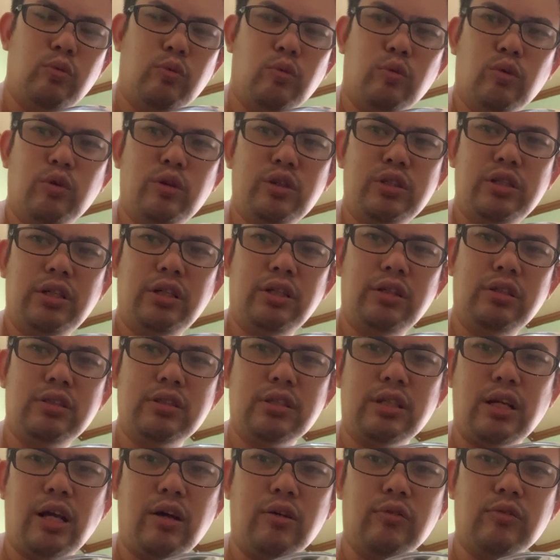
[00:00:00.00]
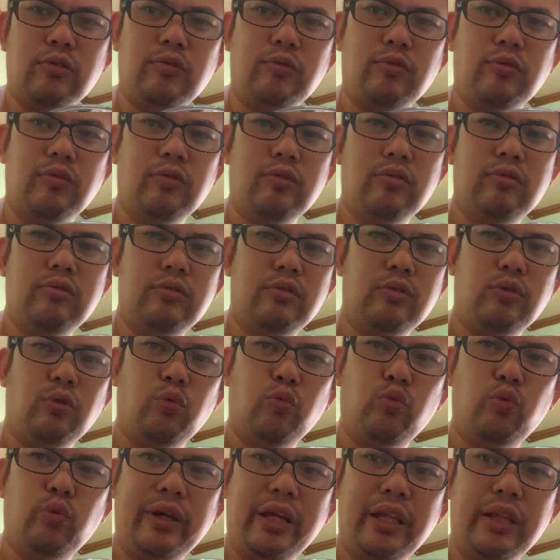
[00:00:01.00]
whooshing sound of the
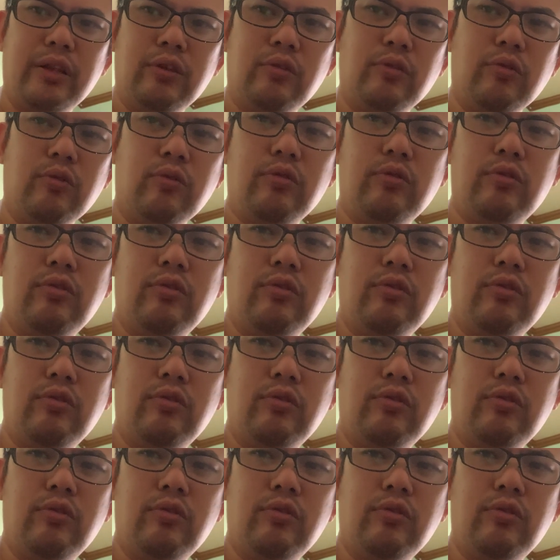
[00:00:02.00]
wind